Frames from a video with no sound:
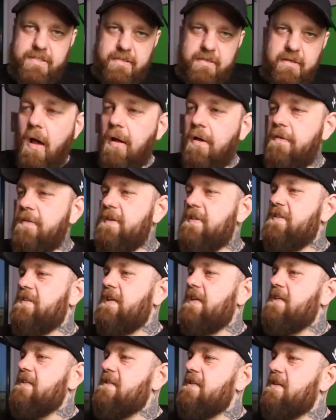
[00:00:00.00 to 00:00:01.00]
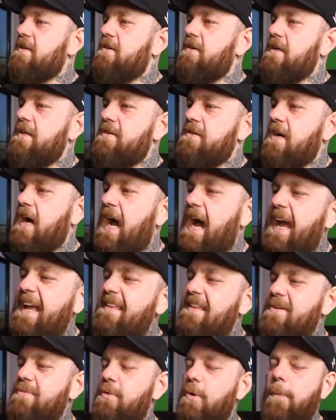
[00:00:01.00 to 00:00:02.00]
and all of these things that are either
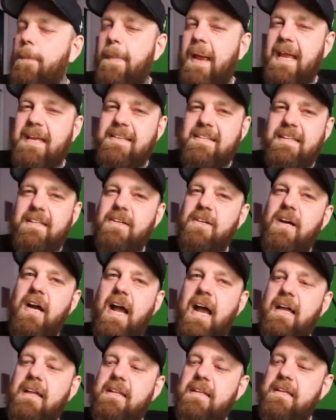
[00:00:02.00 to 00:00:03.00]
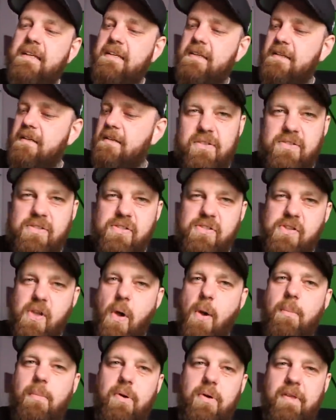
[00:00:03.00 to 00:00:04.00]
highly romantic or highly
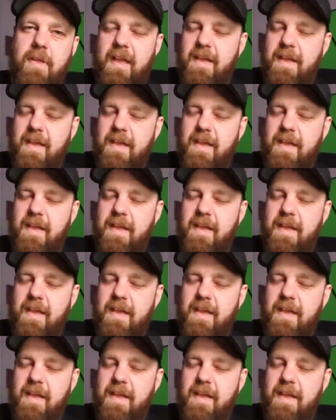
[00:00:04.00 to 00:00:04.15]
somber.